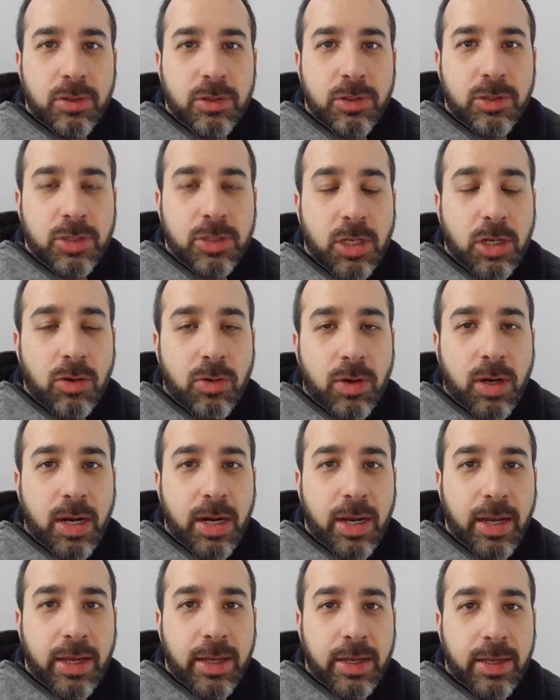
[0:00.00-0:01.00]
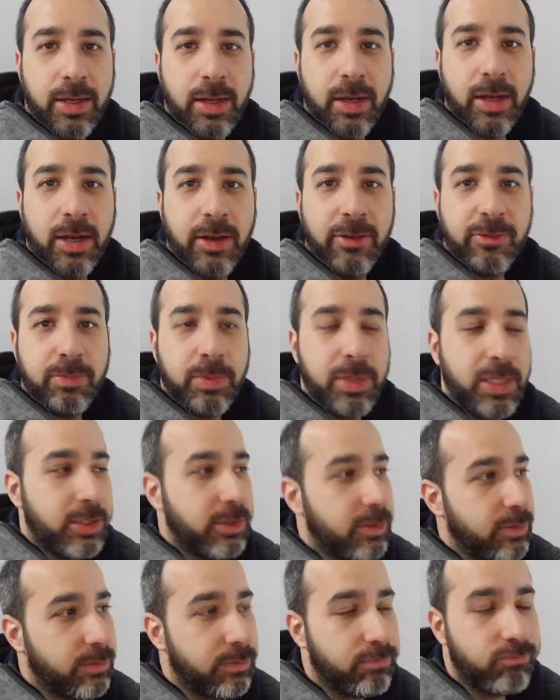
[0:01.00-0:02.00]
So I have
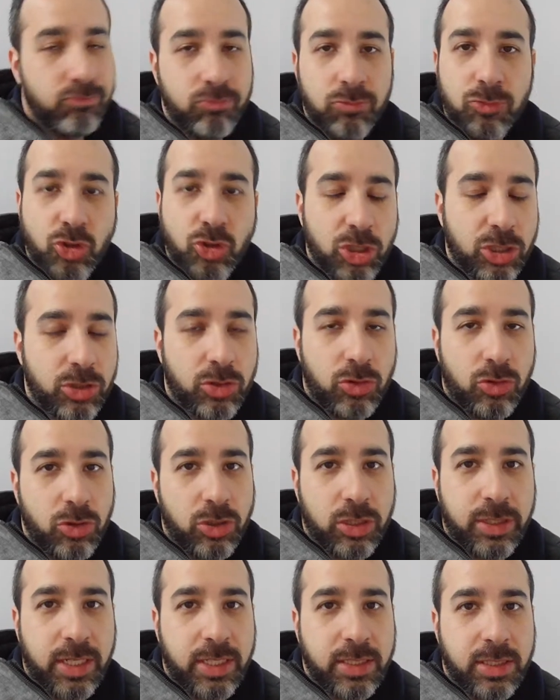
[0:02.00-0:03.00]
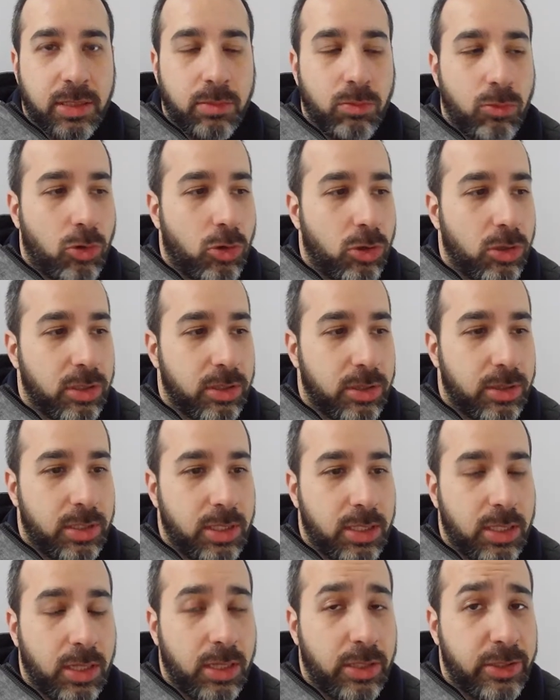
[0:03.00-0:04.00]
been just organizing more,
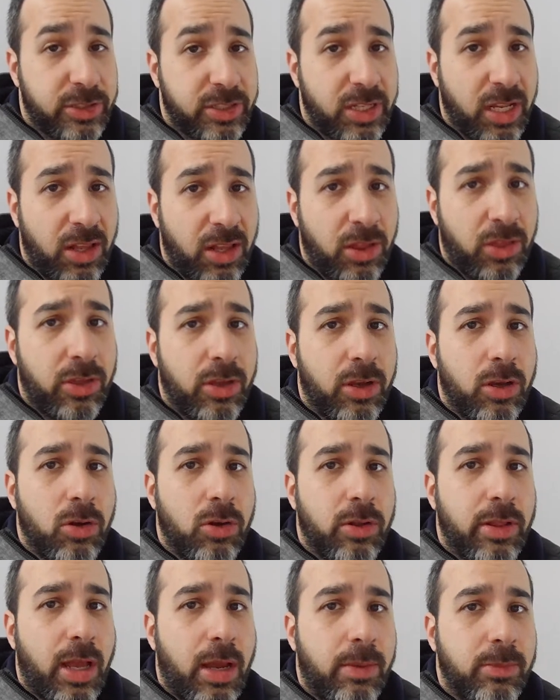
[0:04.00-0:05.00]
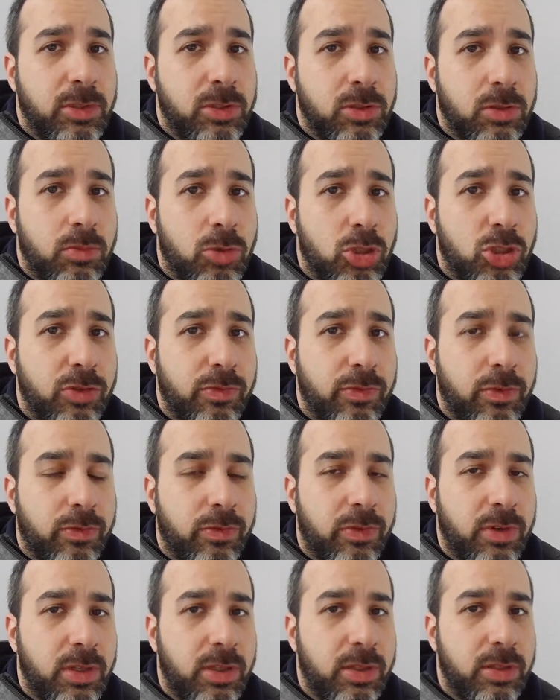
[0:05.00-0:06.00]
didn't list anything on Amazon Merchant
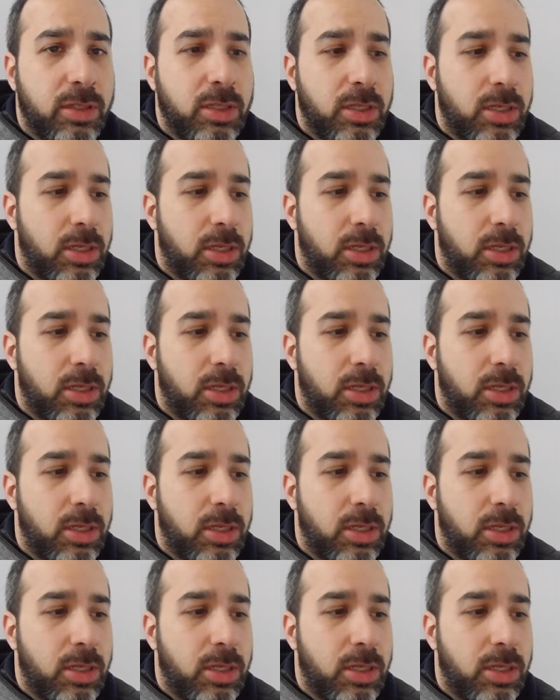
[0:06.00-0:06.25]
Fulfilled.